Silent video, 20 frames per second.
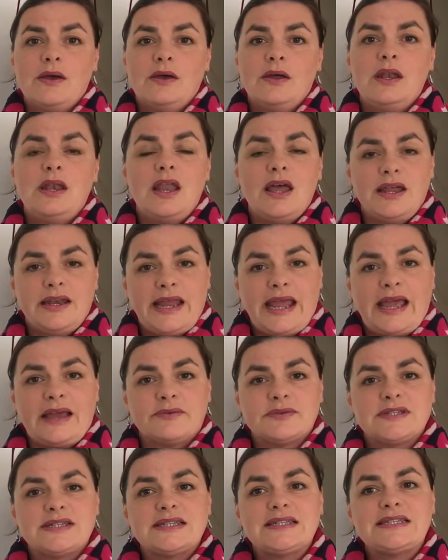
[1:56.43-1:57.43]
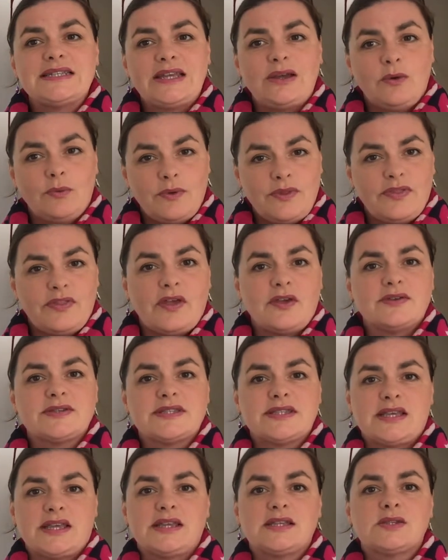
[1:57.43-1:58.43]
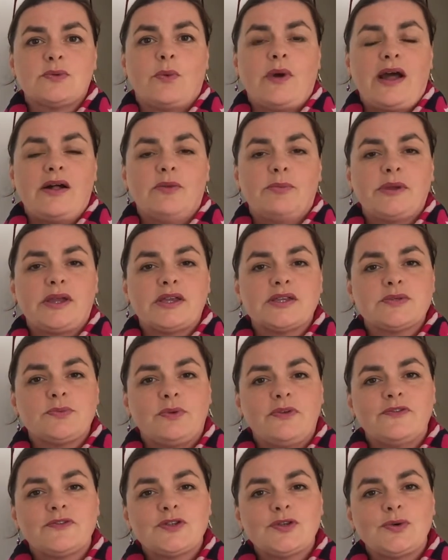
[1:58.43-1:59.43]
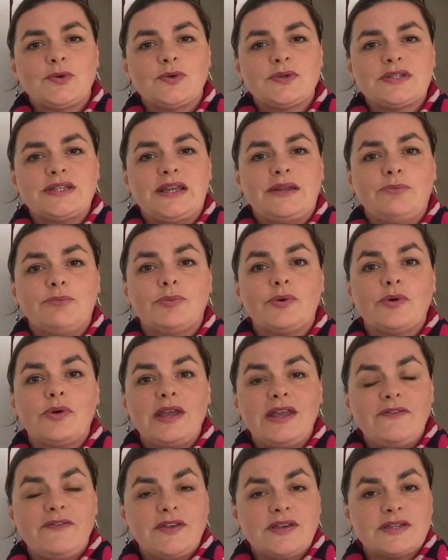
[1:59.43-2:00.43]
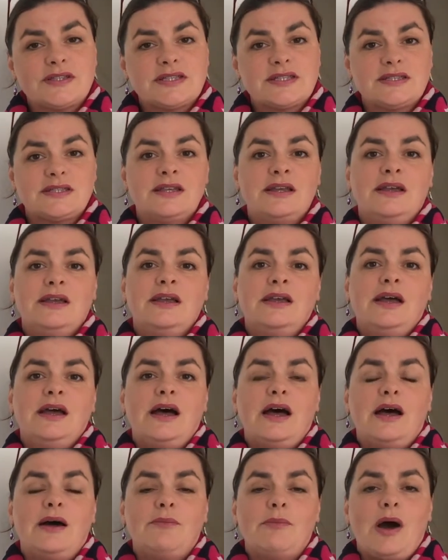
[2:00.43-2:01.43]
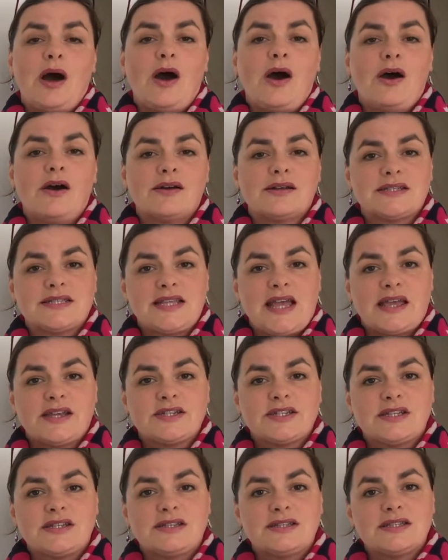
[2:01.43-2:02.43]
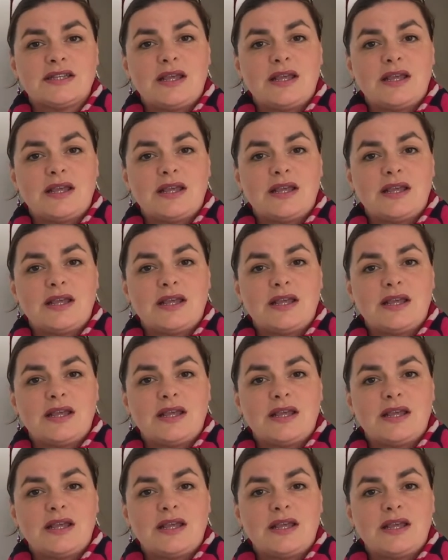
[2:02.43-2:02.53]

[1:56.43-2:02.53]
learn how to deal with those things well, because we've talked in previous ARK sessions